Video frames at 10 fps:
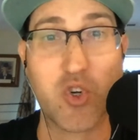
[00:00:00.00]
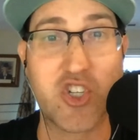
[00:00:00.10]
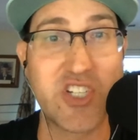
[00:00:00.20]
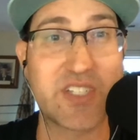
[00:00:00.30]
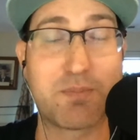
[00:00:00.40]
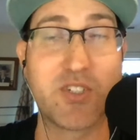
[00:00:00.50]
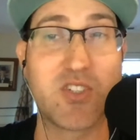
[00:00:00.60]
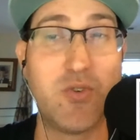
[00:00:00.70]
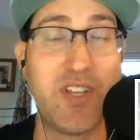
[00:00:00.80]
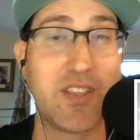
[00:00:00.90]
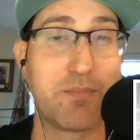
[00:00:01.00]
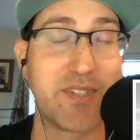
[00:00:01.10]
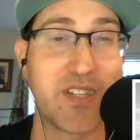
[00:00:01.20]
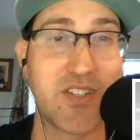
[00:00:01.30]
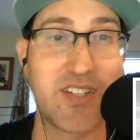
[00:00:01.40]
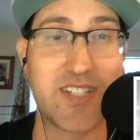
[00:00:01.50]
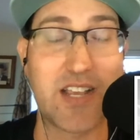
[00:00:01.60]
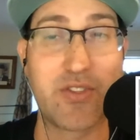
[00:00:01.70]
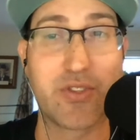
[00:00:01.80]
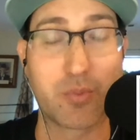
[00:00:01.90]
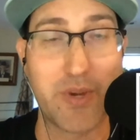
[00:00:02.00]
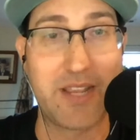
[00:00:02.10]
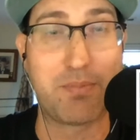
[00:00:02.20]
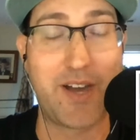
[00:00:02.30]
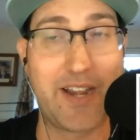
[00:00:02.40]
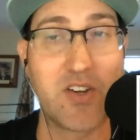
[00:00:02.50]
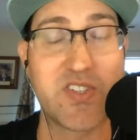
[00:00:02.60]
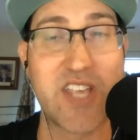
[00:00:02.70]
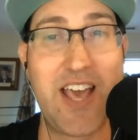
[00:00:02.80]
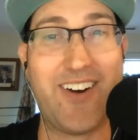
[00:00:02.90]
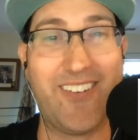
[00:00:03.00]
or just platooning the position and taking three players